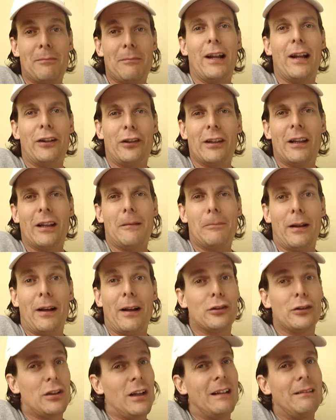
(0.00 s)
a major league
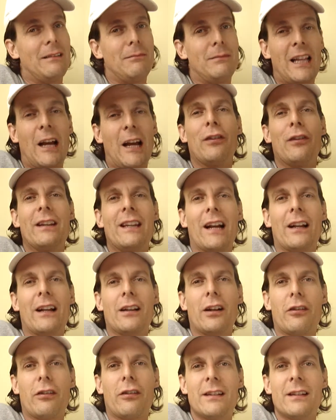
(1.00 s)
player, so I'm definitely not
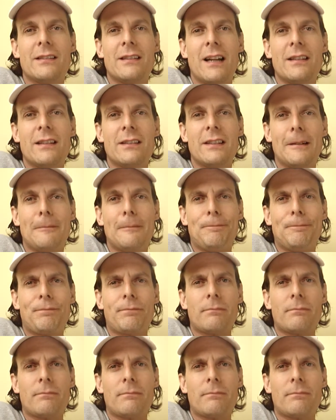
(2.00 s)
going to criticize him.